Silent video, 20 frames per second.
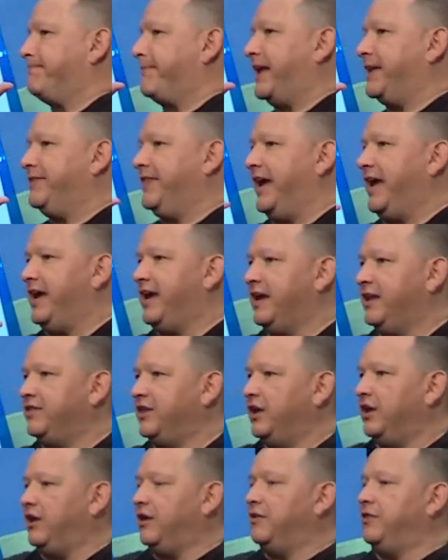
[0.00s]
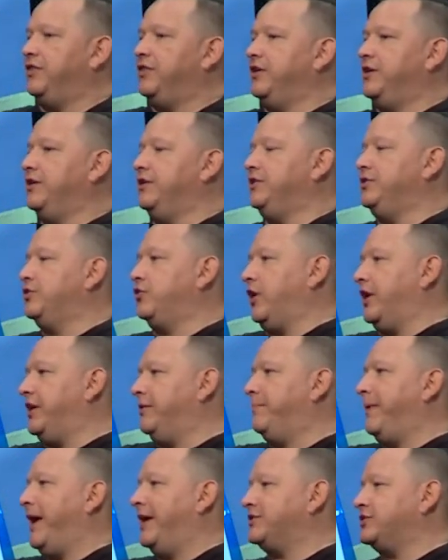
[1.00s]
the
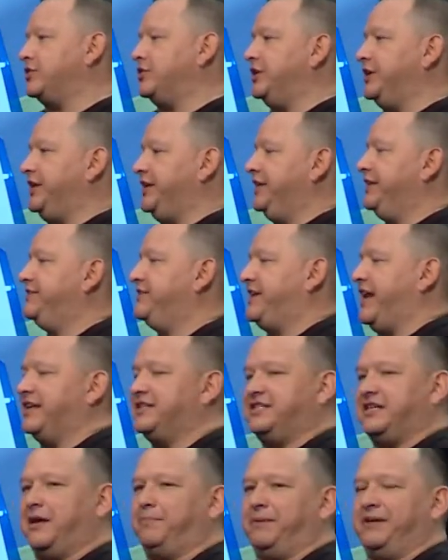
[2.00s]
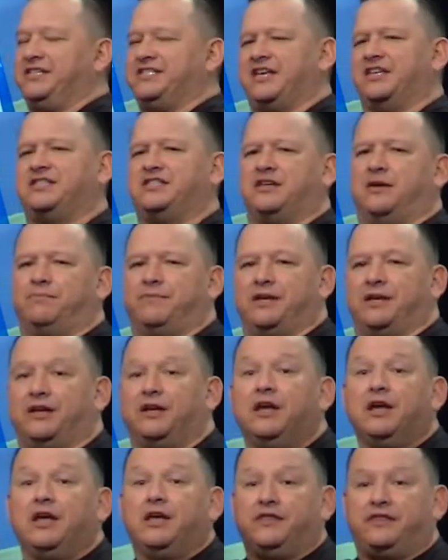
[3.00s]
Ukrainian pastor, he stands up and he says something, and
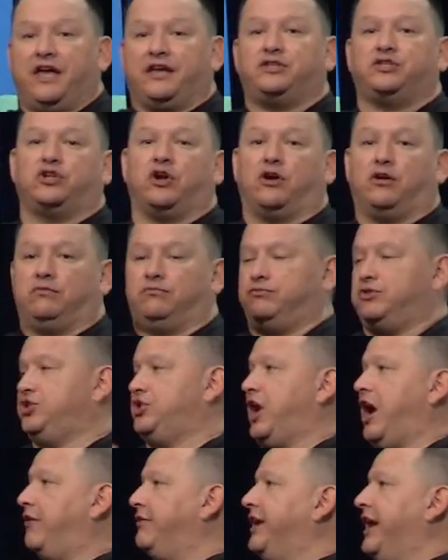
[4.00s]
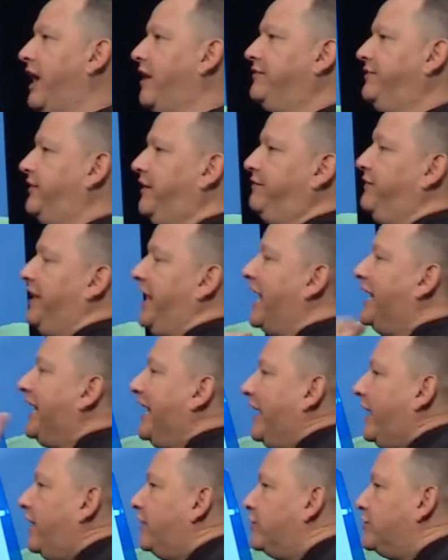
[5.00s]
they start shouting out stuff that I
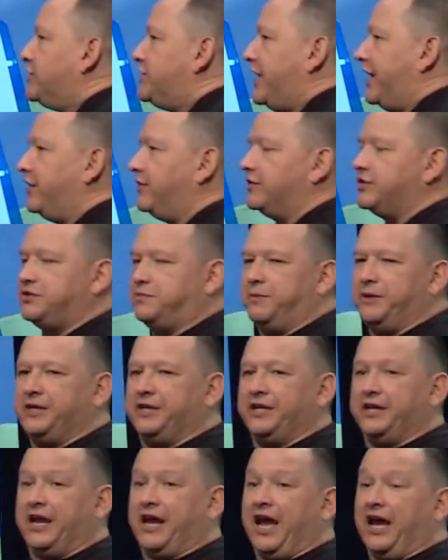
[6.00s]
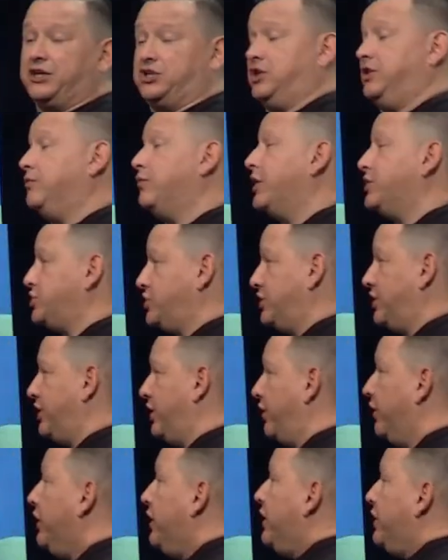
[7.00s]
can't understand. They're speaking actually Russian
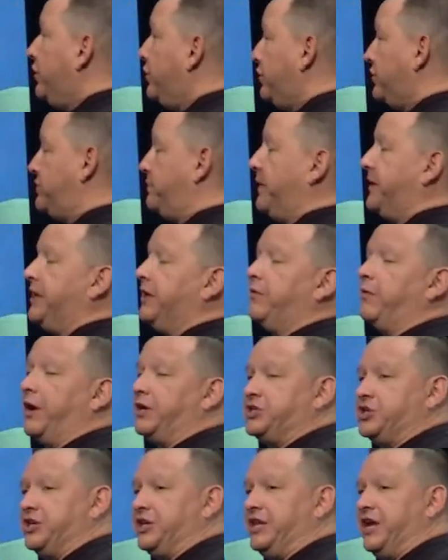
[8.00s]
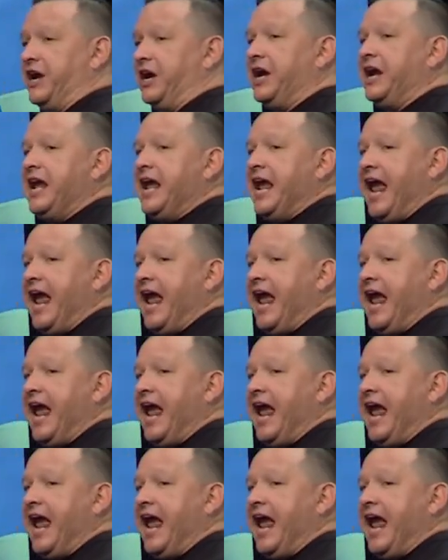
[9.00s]
there. They're speaking Russian there.